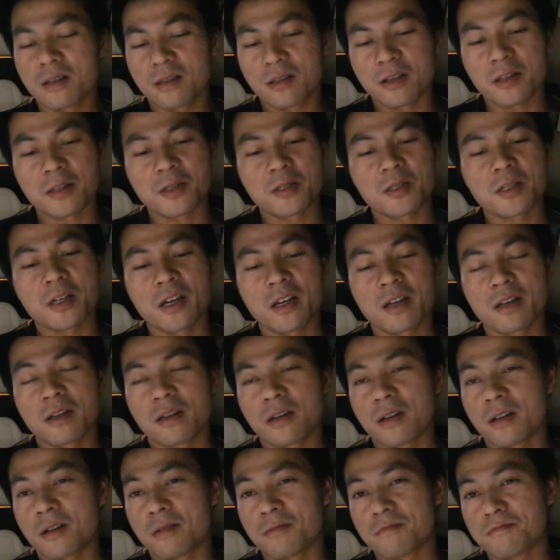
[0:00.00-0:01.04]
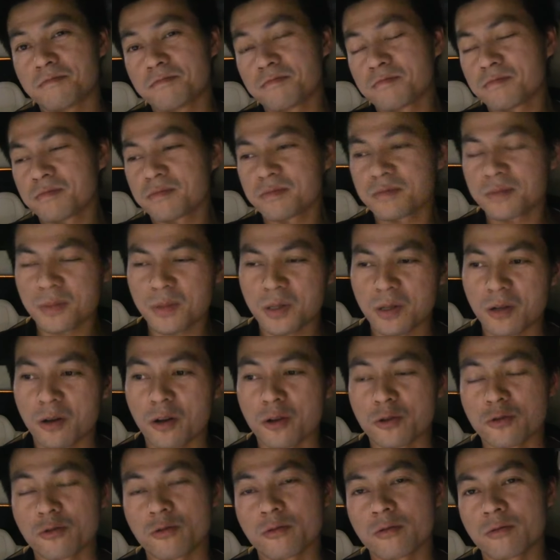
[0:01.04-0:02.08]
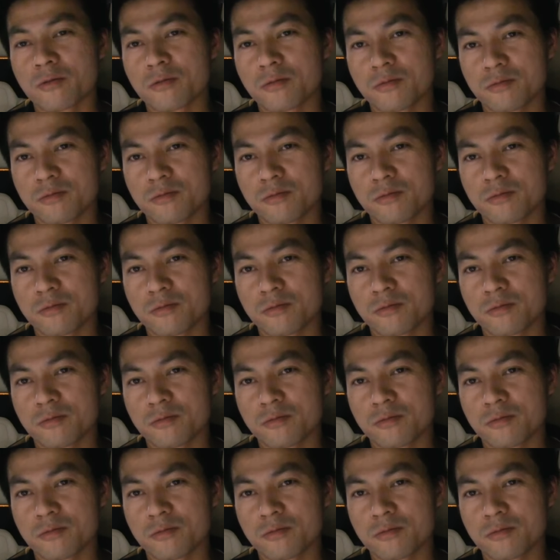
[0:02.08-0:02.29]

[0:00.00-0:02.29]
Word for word: let's say, um, one hundred